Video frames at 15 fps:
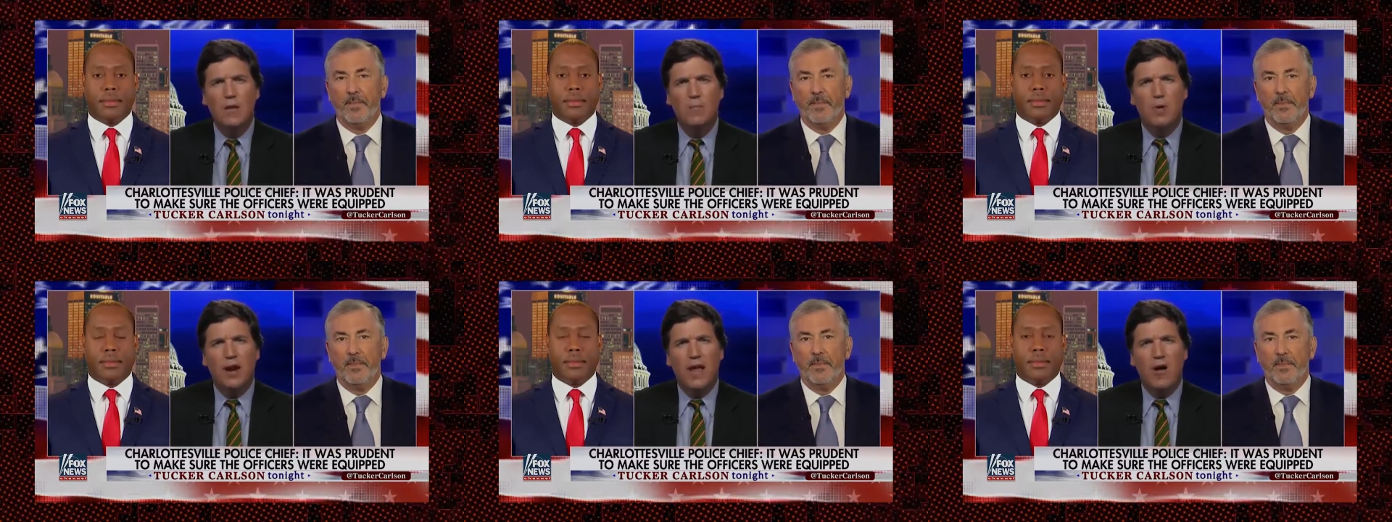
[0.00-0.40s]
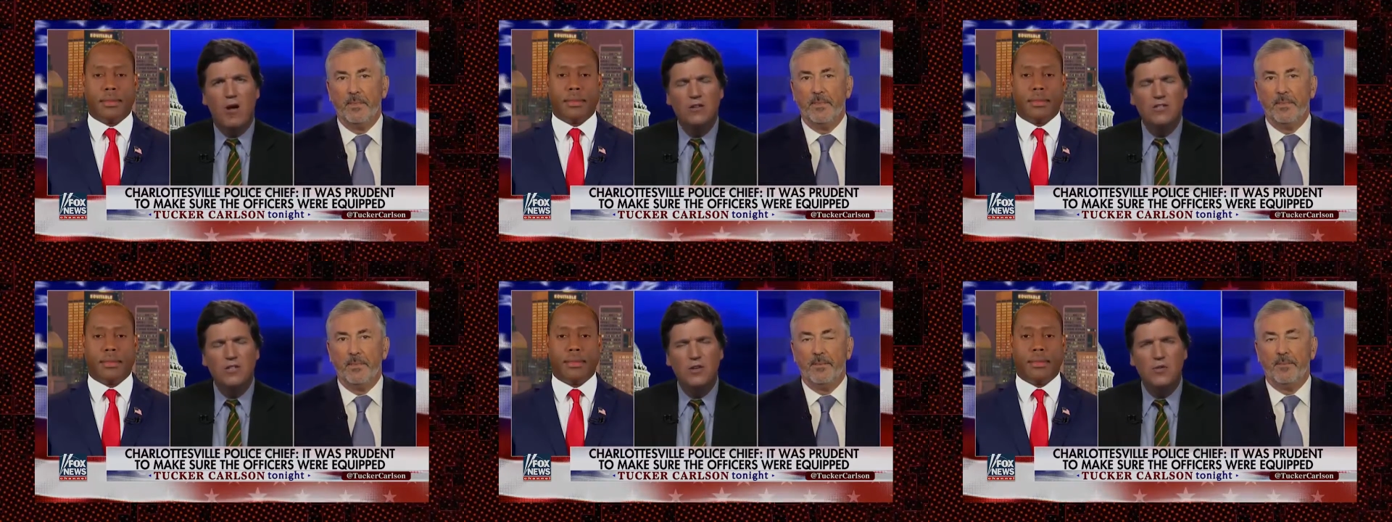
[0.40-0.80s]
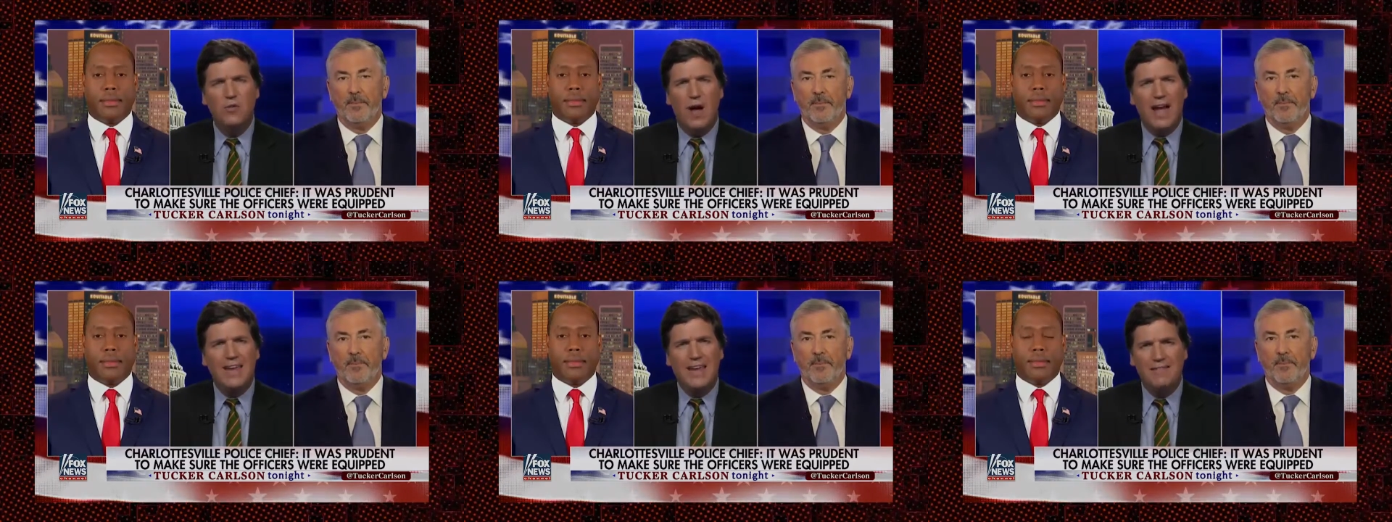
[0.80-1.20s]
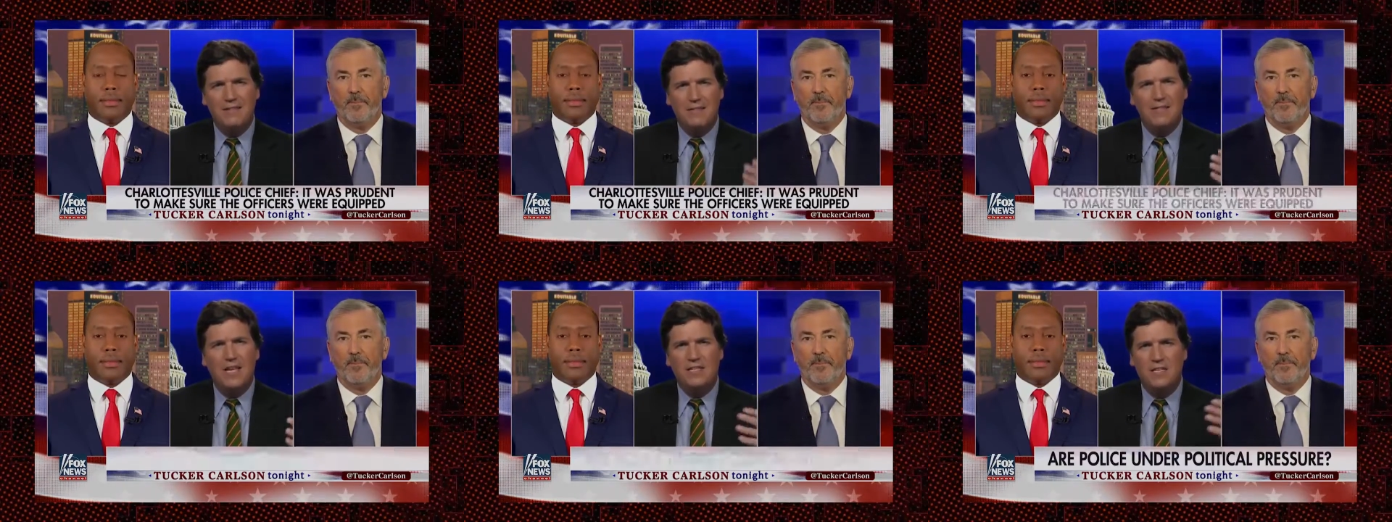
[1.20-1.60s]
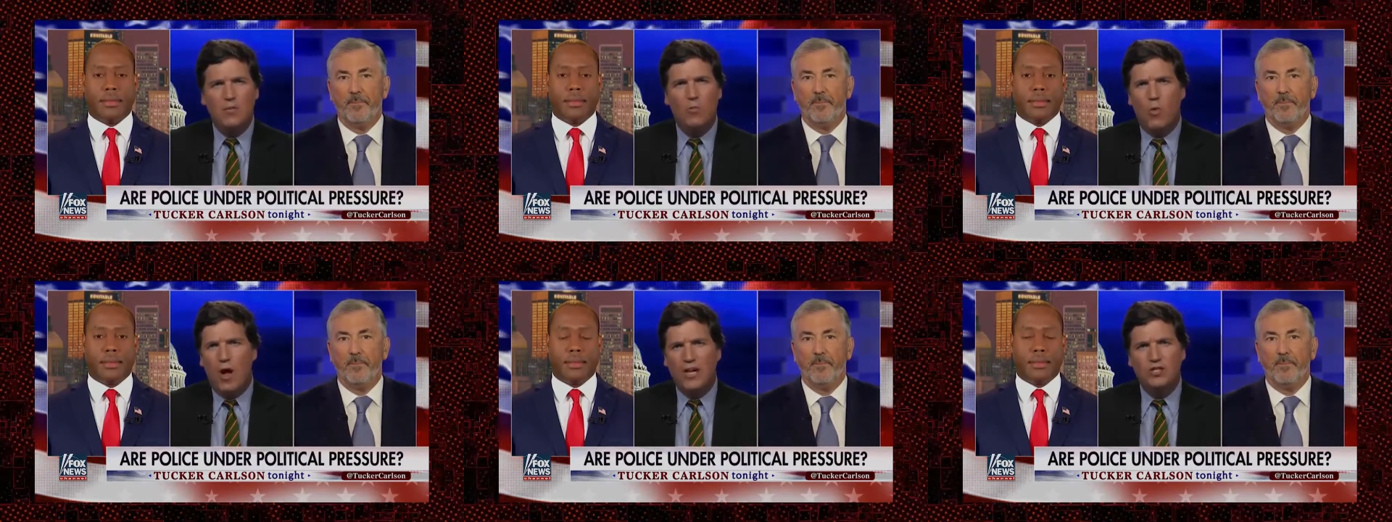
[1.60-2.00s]
Speaker 1: But I also I get the sense
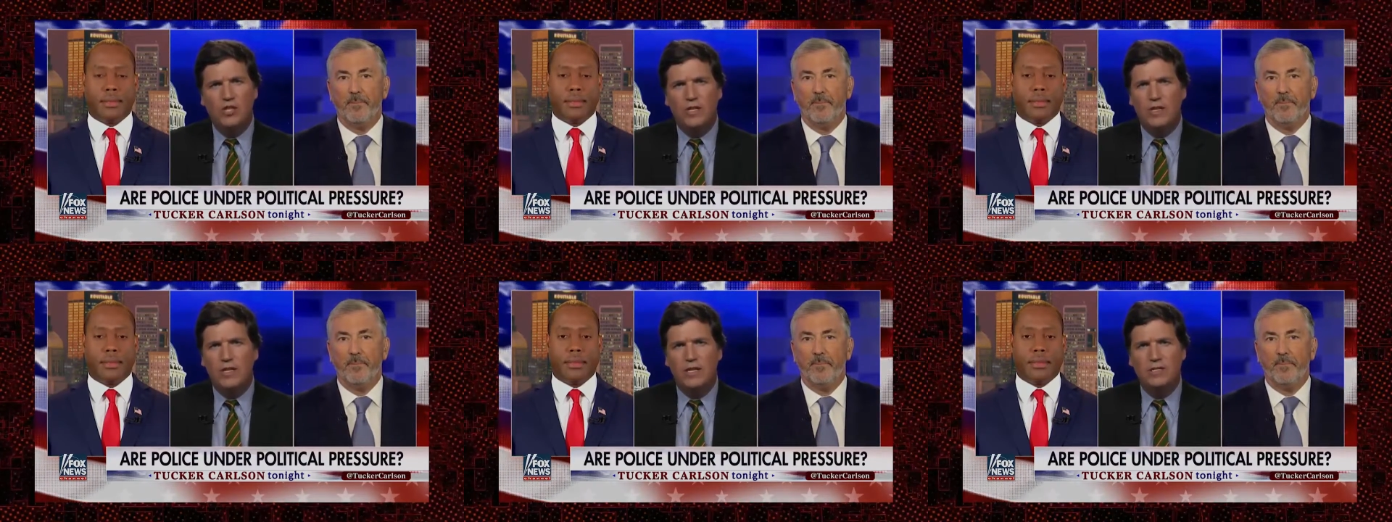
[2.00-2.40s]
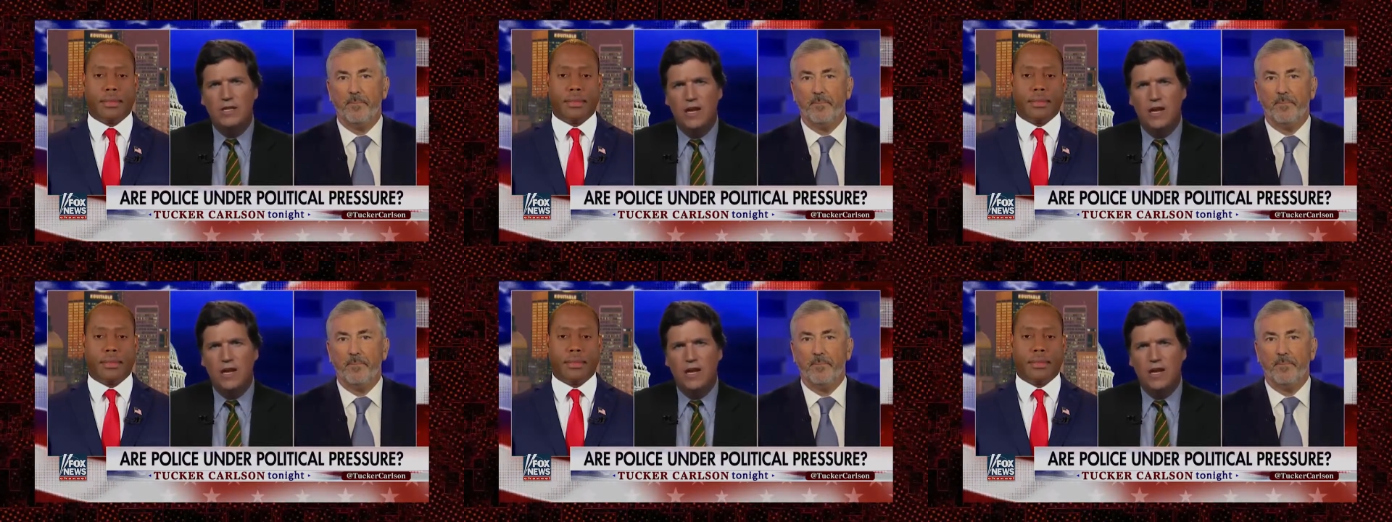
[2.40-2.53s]
in watching these,